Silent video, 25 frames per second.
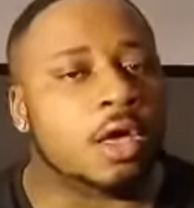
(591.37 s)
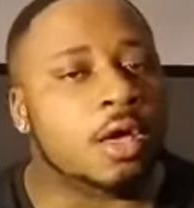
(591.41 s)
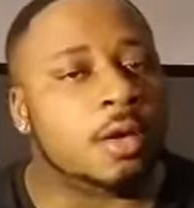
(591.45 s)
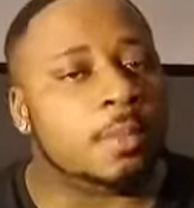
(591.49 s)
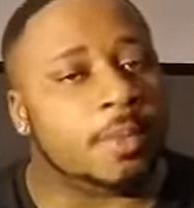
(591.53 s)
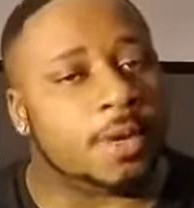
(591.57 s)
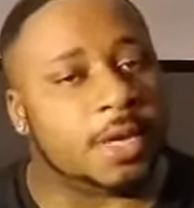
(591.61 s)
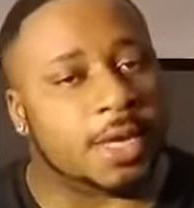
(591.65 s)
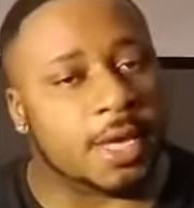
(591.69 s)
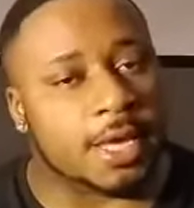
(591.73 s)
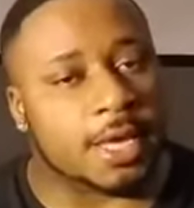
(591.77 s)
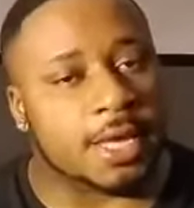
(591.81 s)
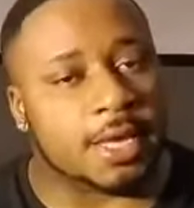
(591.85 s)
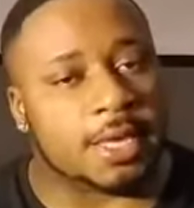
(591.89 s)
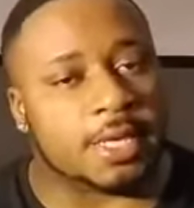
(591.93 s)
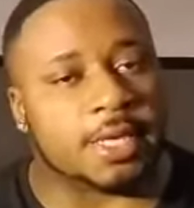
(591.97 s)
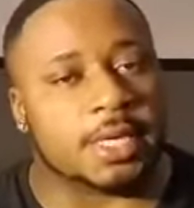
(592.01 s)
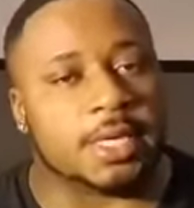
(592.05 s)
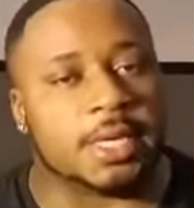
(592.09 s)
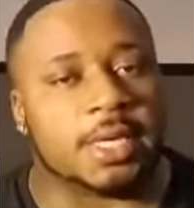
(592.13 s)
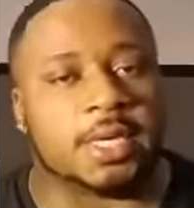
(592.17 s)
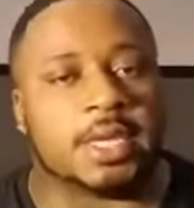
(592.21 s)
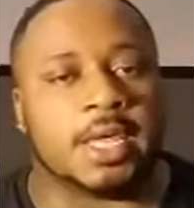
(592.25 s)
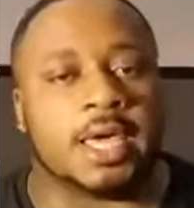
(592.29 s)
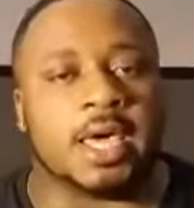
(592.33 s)
But at the end of
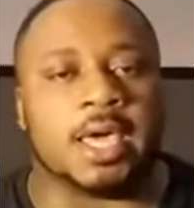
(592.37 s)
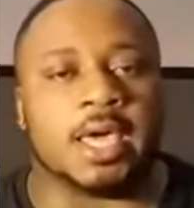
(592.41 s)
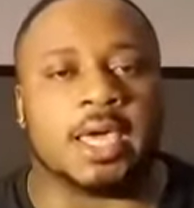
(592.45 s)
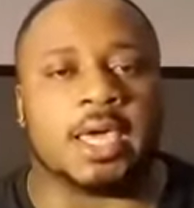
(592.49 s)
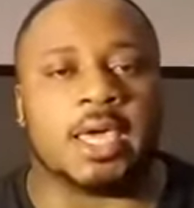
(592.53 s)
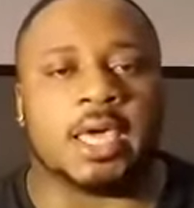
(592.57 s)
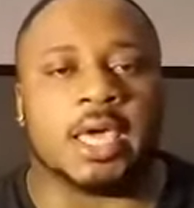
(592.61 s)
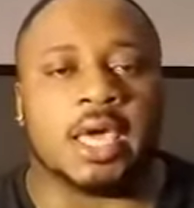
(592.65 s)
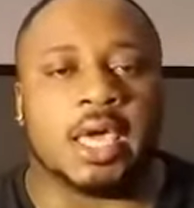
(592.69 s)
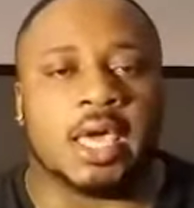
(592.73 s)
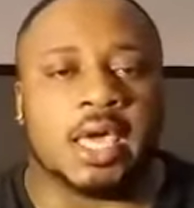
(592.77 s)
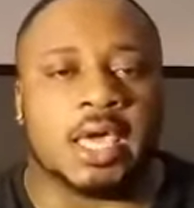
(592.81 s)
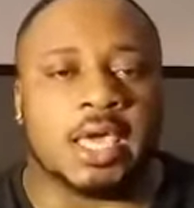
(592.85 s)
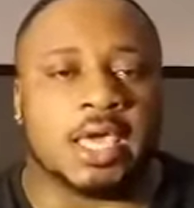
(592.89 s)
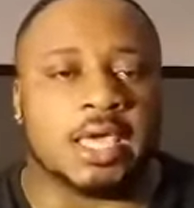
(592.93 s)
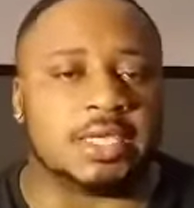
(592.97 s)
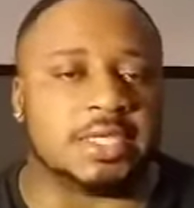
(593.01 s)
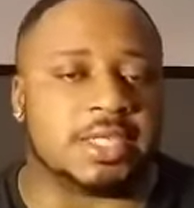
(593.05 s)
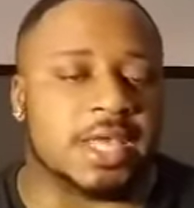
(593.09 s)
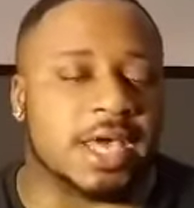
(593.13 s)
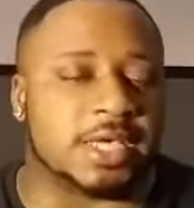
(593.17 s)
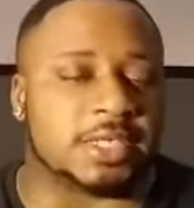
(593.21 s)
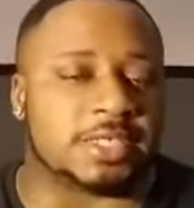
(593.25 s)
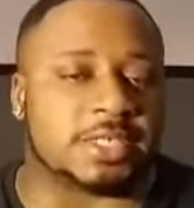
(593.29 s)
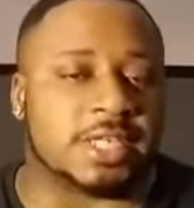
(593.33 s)
the day, it's
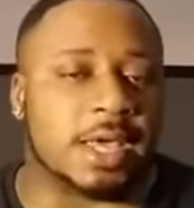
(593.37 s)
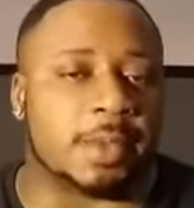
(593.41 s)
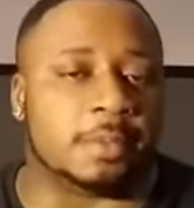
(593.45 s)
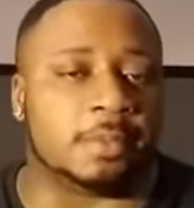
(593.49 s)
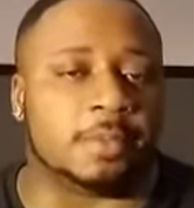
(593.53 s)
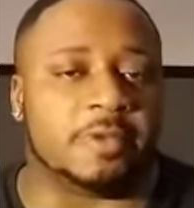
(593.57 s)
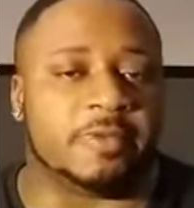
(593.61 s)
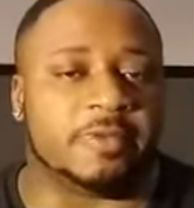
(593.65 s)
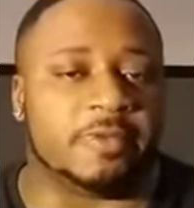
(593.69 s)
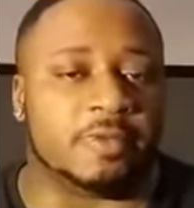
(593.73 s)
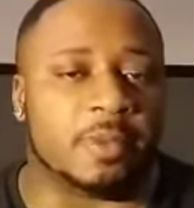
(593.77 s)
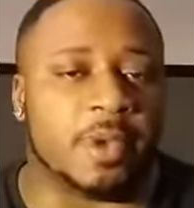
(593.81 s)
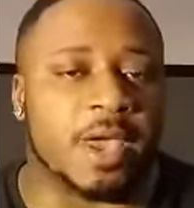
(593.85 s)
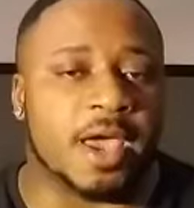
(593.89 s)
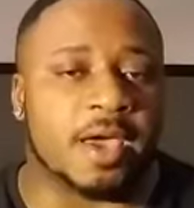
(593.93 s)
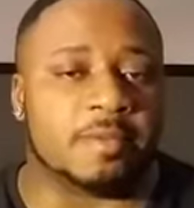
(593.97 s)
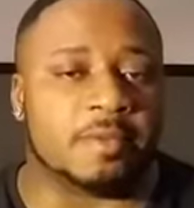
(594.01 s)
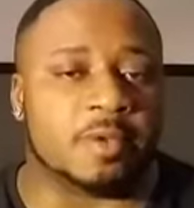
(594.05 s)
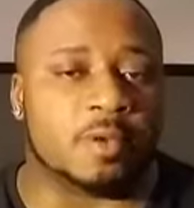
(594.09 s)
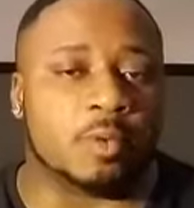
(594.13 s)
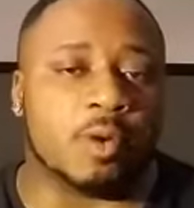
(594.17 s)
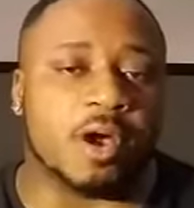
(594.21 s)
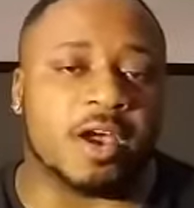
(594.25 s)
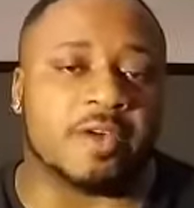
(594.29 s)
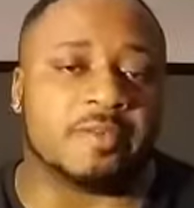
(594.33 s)
not stopping me from having
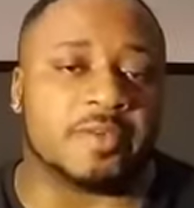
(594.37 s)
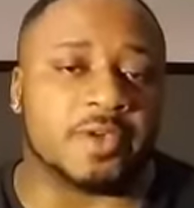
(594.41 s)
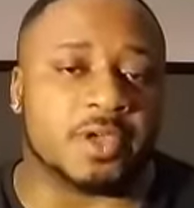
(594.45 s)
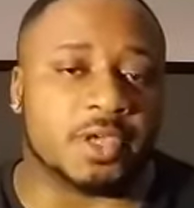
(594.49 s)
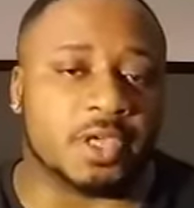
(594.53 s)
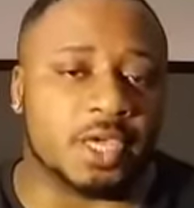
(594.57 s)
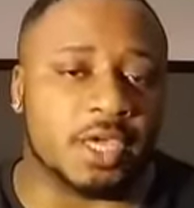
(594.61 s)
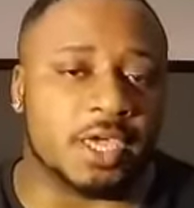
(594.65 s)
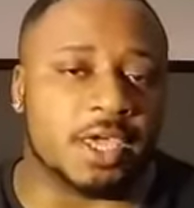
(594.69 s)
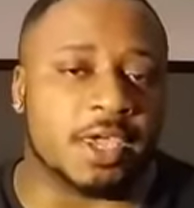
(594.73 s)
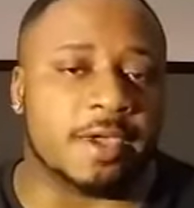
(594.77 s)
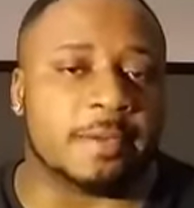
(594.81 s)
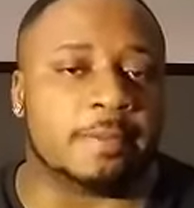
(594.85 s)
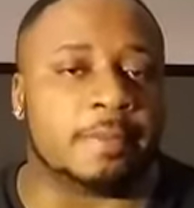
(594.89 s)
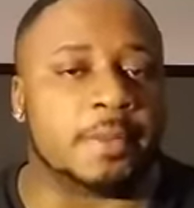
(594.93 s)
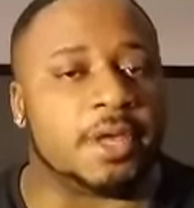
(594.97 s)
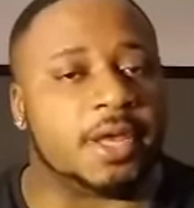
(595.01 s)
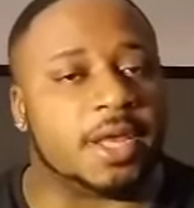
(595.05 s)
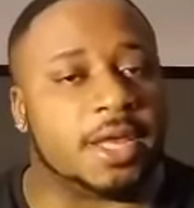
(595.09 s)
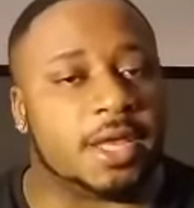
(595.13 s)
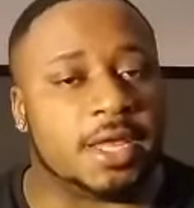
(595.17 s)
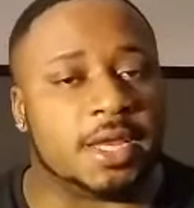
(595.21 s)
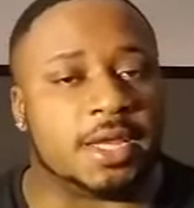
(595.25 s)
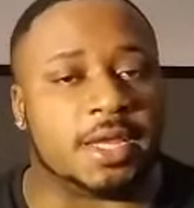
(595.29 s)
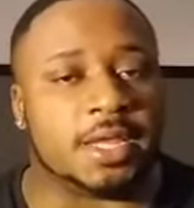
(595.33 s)
a wife again. But at
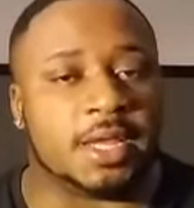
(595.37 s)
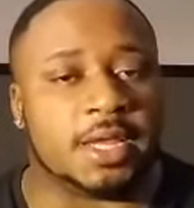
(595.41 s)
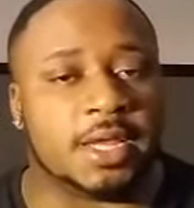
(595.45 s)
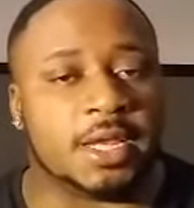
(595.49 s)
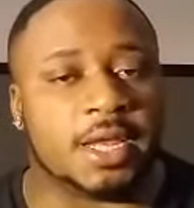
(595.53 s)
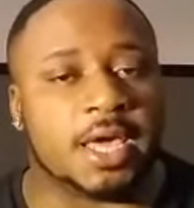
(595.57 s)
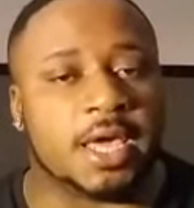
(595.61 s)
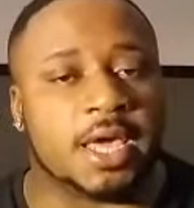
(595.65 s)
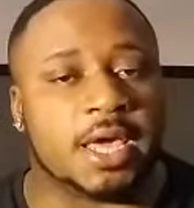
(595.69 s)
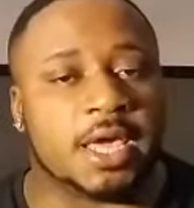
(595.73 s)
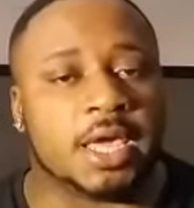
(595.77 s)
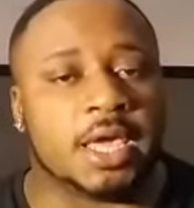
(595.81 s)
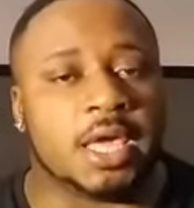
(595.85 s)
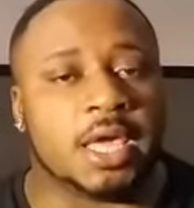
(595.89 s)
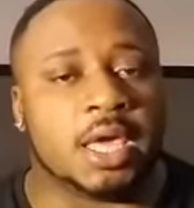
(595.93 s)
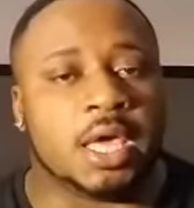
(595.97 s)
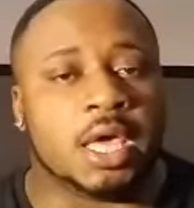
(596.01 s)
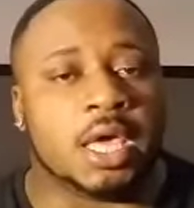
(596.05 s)
the end of the day,